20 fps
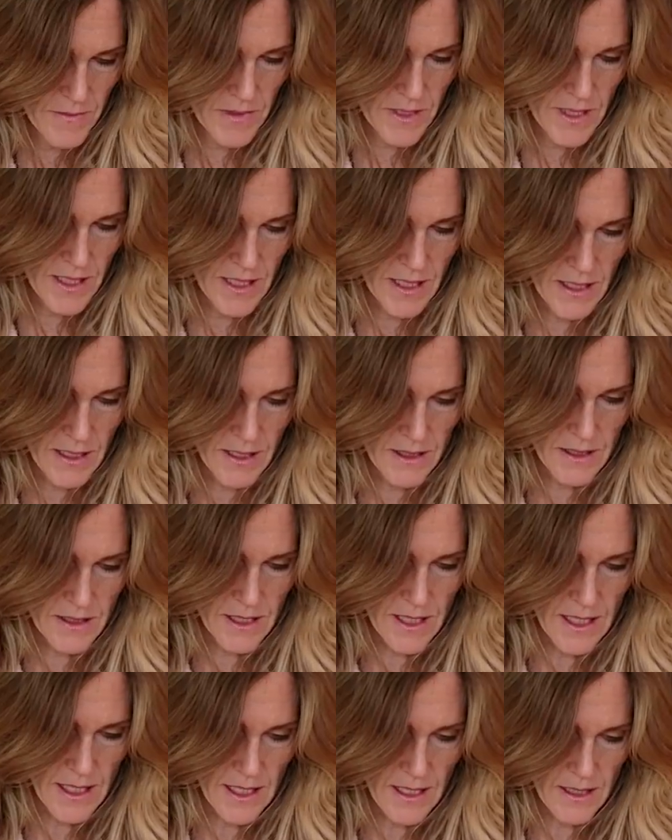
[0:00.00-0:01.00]
tying it
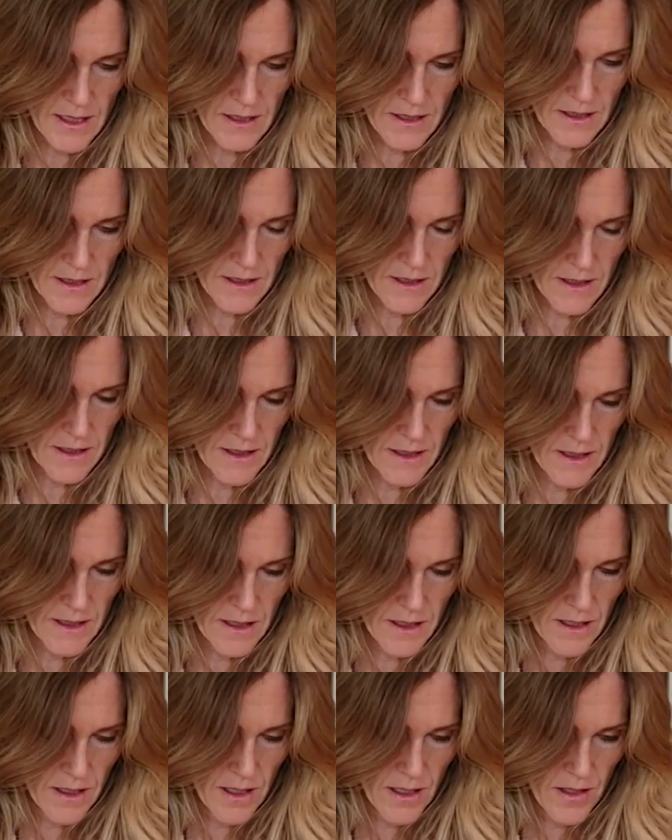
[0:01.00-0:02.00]
tight,
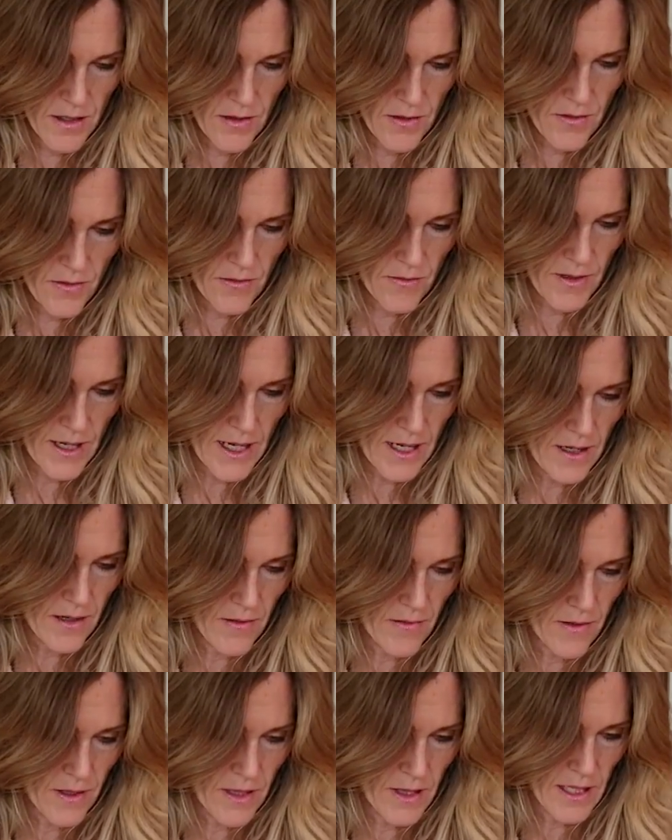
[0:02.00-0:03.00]
right
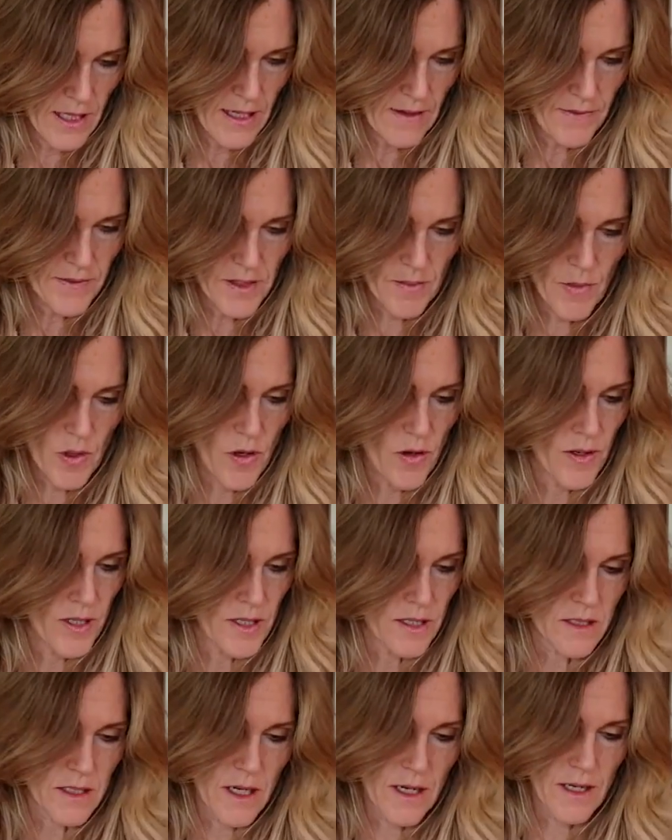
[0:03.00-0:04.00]
over left. I'm
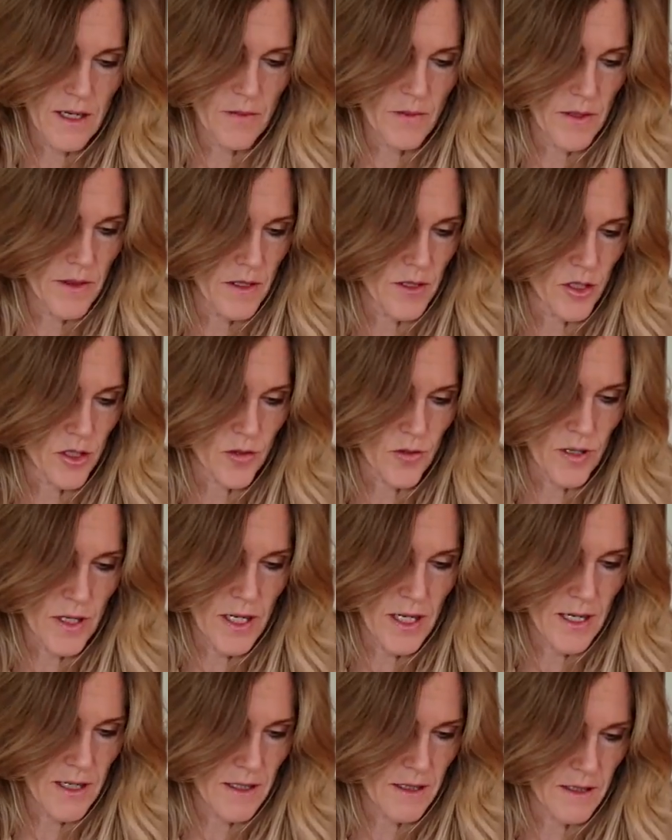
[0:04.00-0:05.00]
always starting with the
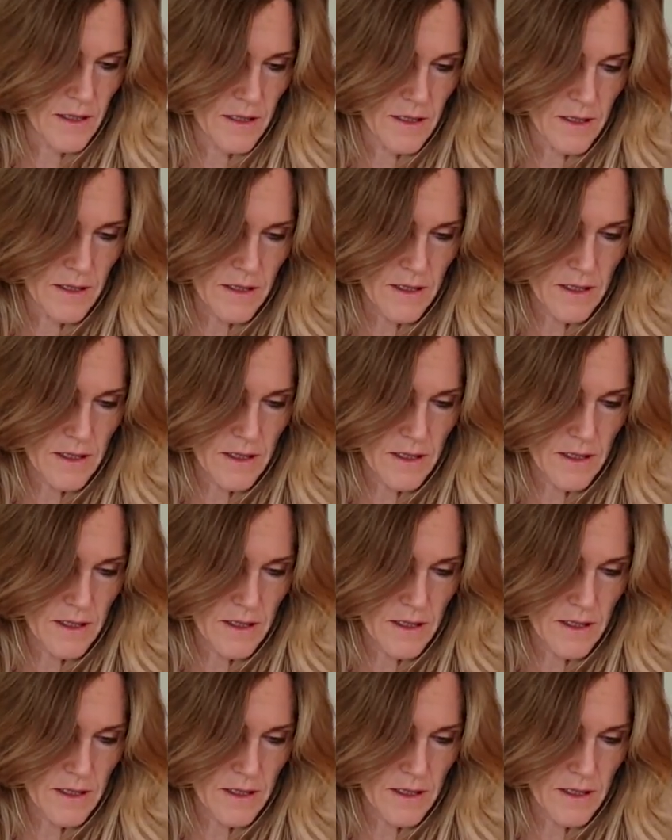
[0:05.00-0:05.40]
short end.